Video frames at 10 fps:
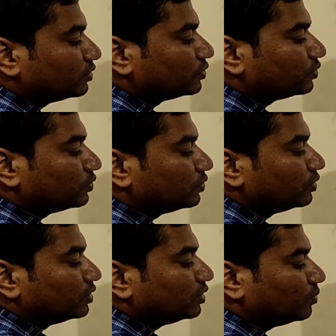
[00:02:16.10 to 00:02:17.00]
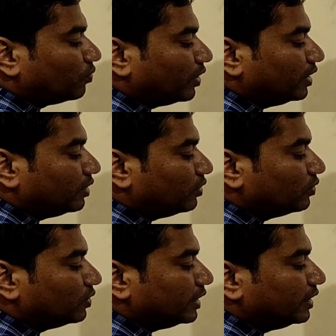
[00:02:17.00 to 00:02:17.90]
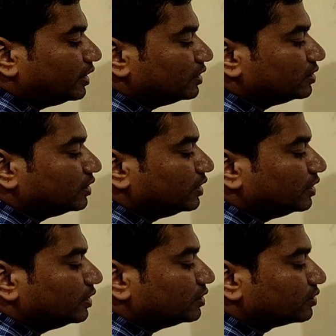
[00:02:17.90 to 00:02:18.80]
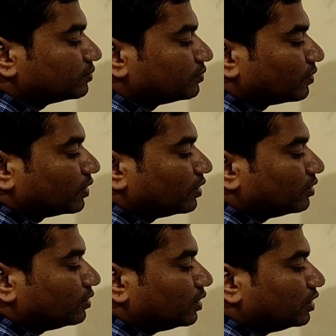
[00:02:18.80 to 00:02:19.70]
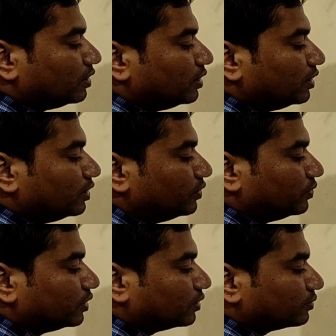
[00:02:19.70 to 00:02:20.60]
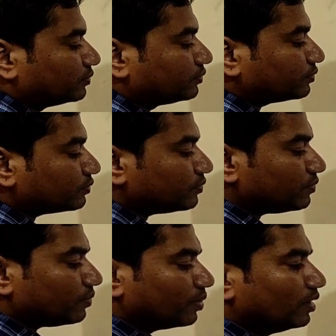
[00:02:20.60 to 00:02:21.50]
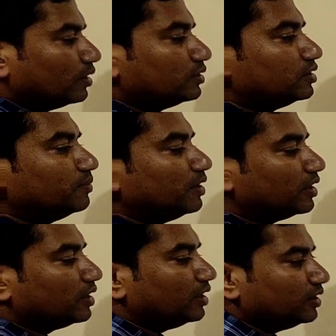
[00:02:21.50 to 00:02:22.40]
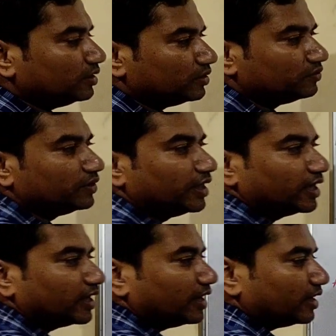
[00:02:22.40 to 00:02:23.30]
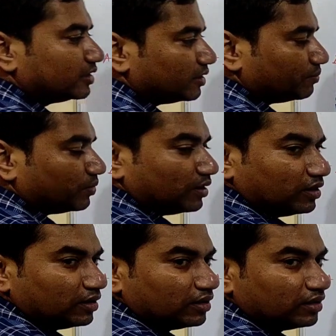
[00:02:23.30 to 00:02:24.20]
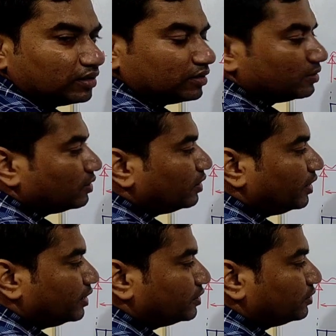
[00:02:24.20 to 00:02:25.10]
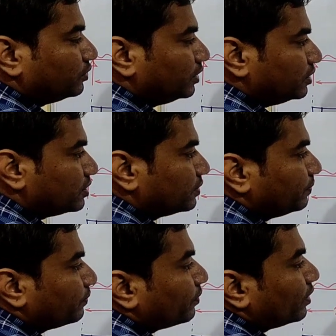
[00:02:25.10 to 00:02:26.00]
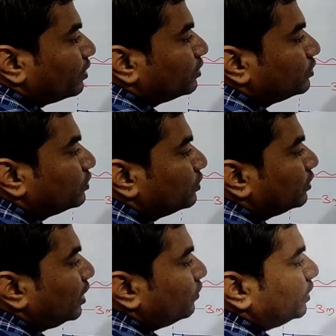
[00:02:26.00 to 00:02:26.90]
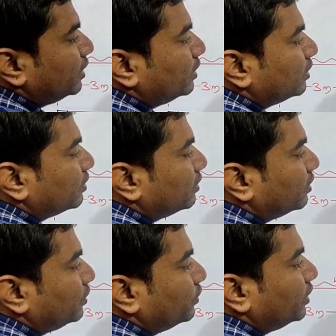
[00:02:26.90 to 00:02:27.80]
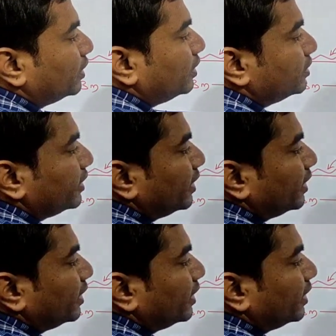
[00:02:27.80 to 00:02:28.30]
So the point load intensity is 30 Newton. Similarly, if we take an example next to this, so now here the UDL is